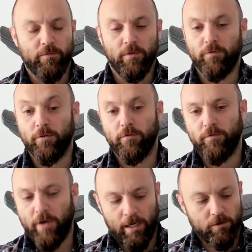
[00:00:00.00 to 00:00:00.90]
different
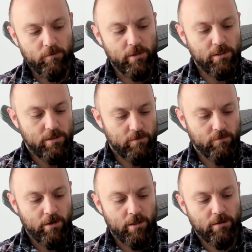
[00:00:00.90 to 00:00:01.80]
factories,
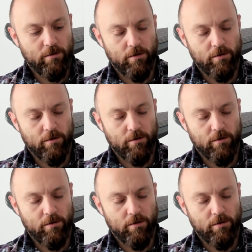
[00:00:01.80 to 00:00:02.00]
right?